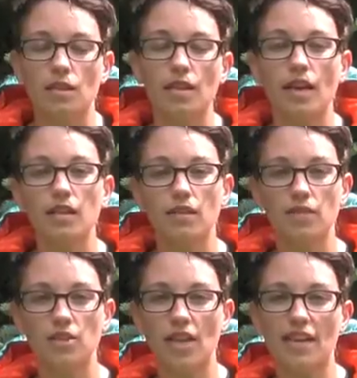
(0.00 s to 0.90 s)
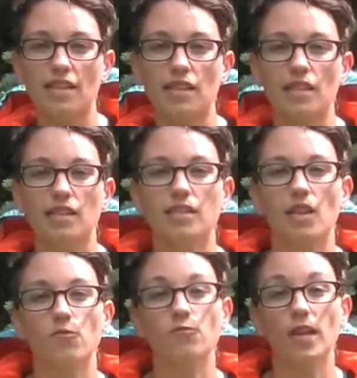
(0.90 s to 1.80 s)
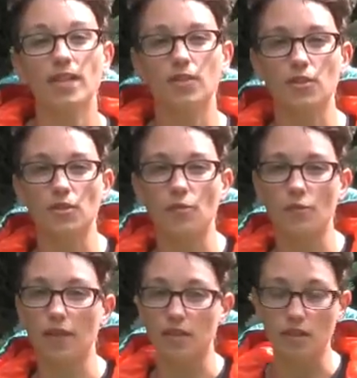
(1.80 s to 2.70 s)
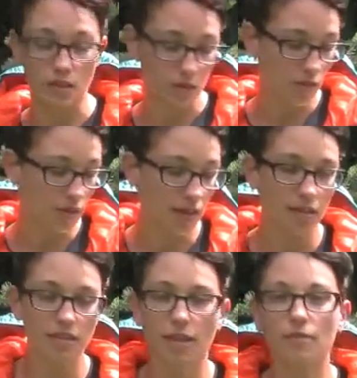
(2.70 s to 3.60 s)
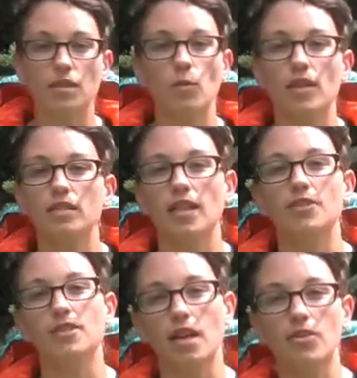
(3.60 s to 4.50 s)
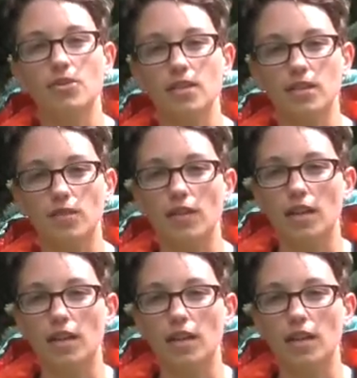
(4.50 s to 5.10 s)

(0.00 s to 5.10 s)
The cut of this jacket is a regular fit, so you can definitely wear layers underneath of